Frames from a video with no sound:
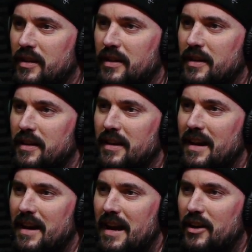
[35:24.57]
Well,
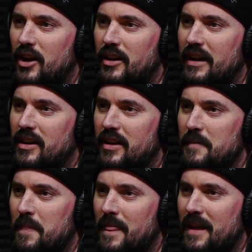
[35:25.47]
my leg's not
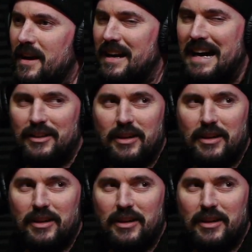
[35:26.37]
gonna get tired, is it?